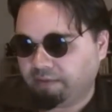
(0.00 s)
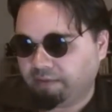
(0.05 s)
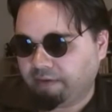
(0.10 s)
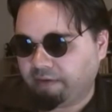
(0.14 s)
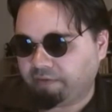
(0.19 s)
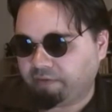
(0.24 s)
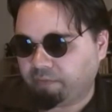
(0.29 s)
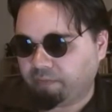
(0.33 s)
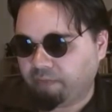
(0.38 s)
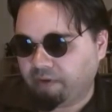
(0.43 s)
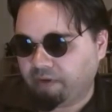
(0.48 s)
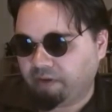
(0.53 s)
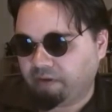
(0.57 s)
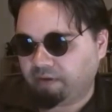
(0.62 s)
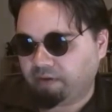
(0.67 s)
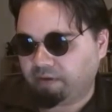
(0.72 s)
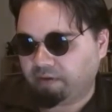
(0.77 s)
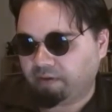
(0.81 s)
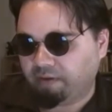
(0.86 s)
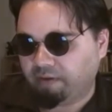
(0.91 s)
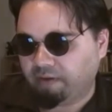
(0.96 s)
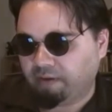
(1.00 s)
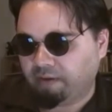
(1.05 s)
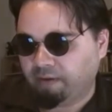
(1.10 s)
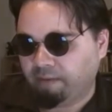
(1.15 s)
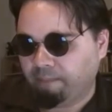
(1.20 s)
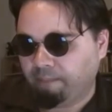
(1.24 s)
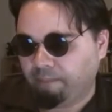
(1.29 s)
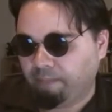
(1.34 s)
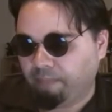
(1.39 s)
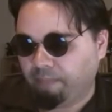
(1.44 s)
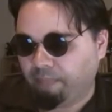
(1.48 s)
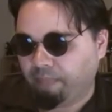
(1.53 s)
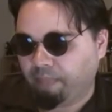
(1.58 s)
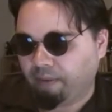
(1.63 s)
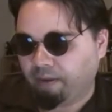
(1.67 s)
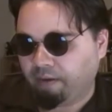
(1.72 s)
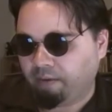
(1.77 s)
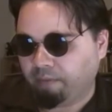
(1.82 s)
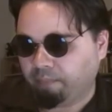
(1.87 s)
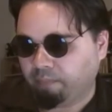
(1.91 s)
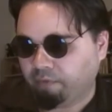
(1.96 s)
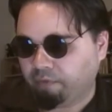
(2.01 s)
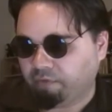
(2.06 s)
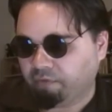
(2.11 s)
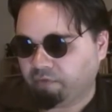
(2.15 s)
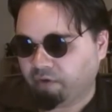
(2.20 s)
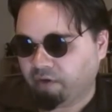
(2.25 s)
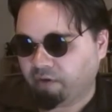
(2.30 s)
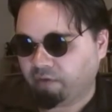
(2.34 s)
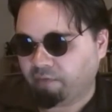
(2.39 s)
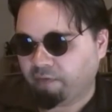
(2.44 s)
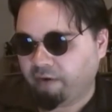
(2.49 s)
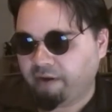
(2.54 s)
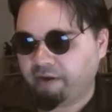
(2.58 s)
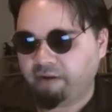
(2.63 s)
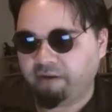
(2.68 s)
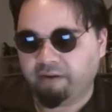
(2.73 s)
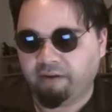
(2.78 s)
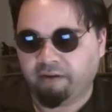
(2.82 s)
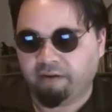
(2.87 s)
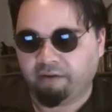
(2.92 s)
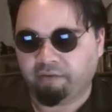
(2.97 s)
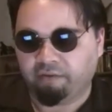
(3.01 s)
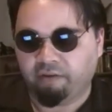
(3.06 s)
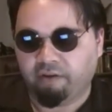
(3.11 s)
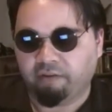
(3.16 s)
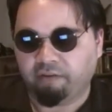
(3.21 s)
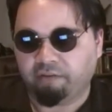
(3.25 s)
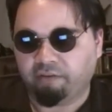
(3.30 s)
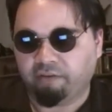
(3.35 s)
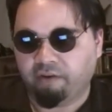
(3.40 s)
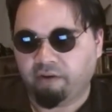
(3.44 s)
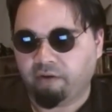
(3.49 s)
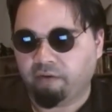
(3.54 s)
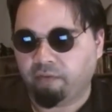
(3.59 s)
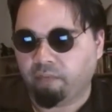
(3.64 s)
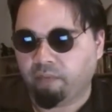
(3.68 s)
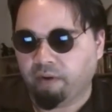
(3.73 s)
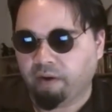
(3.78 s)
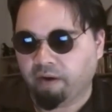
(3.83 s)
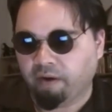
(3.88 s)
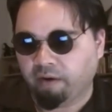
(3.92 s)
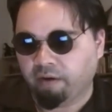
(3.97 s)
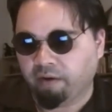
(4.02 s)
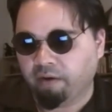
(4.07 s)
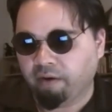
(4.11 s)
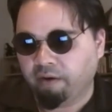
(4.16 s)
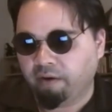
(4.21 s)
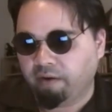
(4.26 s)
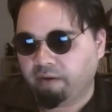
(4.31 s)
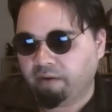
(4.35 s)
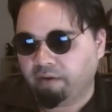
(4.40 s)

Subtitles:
last week, I was on Reddit, and I saw this thing where